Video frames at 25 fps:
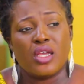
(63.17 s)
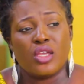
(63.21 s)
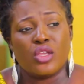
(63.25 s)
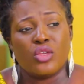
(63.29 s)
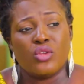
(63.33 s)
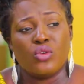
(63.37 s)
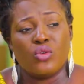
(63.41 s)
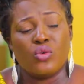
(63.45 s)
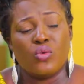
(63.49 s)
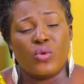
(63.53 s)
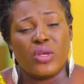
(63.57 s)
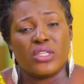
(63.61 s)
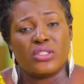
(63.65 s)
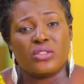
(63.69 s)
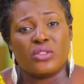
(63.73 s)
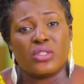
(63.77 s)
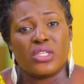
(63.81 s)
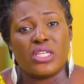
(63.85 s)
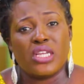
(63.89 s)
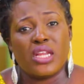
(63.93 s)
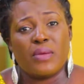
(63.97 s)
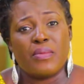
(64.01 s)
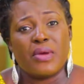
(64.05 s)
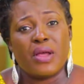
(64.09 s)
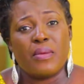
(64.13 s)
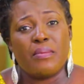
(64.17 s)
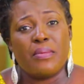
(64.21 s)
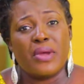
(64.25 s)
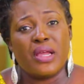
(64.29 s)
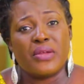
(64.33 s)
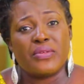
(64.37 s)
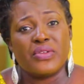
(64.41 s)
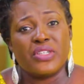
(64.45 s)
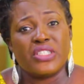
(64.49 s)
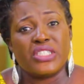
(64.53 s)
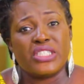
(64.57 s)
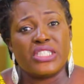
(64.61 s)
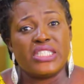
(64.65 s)
You know, we're talking about
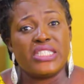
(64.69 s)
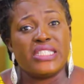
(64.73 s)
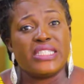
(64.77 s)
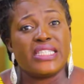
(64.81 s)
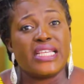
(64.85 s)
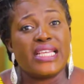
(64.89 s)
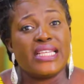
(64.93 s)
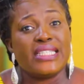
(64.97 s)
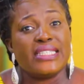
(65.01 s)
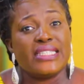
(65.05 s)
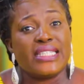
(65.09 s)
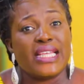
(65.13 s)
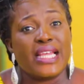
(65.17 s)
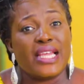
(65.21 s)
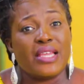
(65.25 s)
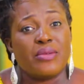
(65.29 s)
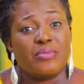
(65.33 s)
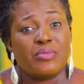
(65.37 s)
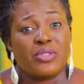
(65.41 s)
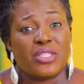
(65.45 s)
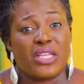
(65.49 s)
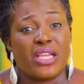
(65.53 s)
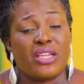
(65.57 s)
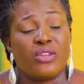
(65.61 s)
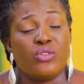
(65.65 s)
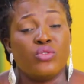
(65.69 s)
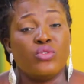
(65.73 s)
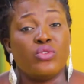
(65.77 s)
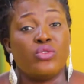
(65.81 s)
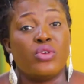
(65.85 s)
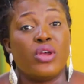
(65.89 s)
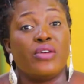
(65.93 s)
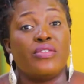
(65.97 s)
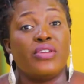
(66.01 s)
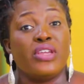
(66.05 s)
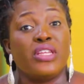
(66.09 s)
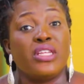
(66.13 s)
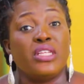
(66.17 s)
marriage these end times. I know
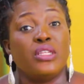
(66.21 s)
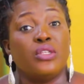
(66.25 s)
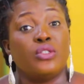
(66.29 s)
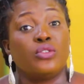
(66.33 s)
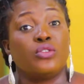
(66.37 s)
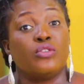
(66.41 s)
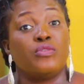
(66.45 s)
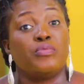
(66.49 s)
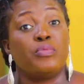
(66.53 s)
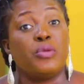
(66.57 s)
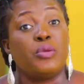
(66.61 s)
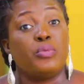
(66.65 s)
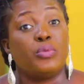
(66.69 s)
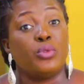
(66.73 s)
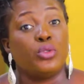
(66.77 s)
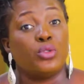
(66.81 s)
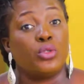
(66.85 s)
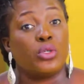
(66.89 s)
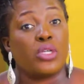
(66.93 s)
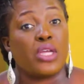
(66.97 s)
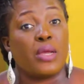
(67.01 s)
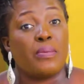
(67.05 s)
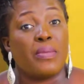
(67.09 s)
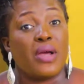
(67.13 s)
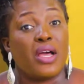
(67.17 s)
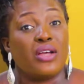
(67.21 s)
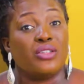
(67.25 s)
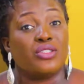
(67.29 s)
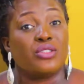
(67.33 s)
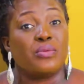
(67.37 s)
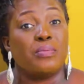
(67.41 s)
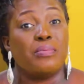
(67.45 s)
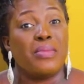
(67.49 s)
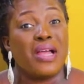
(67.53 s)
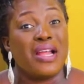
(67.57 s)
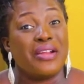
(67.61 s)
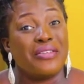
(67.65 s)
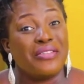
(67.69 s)
you have heard a lot of people talk
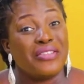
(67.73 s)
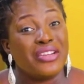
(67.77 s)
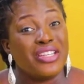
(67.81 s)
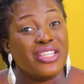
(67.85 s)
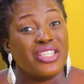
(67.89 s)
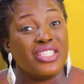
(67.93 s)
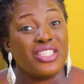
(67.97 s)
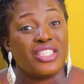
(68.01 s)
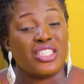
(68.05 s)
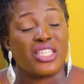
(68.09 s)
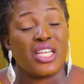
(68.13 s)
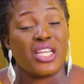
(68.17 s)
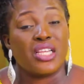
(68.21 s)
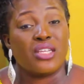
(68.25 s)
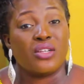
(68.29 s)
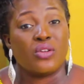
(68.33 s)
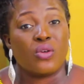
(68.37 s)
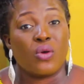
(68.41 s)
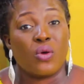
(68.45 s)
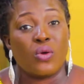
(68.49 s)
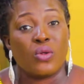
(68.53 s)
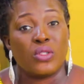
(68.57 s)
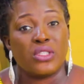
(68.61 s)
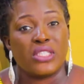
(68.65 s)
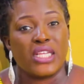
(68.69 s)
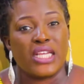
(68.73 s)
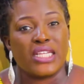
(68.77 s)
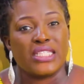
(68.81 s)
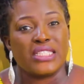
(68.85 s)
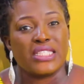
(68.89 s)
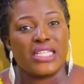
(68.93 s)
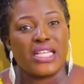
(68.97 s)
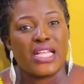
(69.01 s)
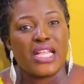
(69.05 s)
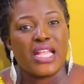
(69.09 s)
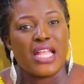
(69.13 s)
about marriage and all that,